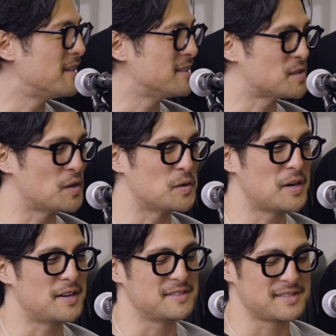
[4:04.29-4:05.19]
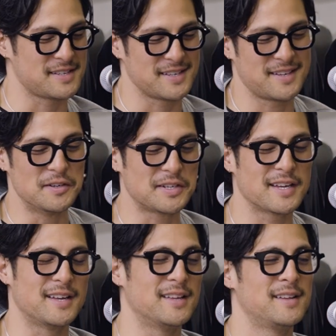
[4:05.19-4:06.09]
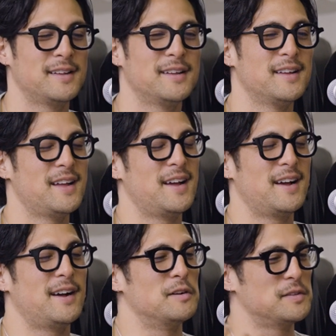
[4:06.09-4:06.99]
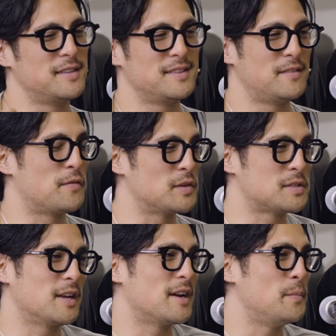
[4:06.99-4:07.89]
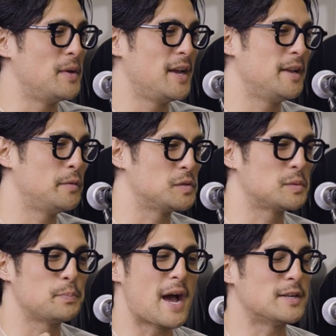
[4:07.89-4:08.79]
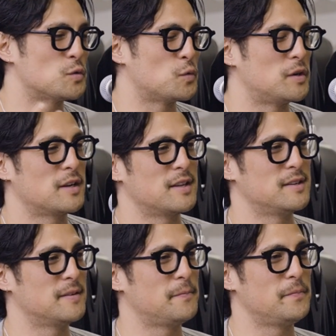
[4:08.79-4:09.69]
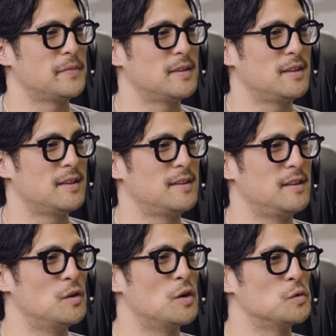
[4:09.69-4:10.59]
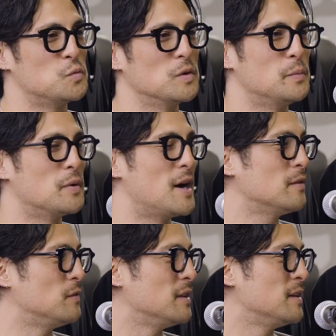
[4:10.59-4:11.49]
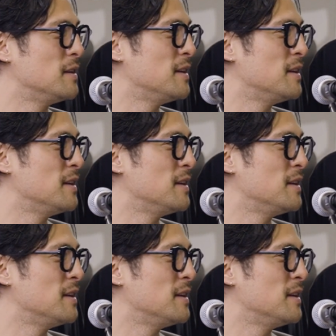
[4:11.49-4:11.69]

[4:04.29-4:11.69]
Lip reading: So I was like, okay. First thing I made, it was patchwork, and I was really proud of it.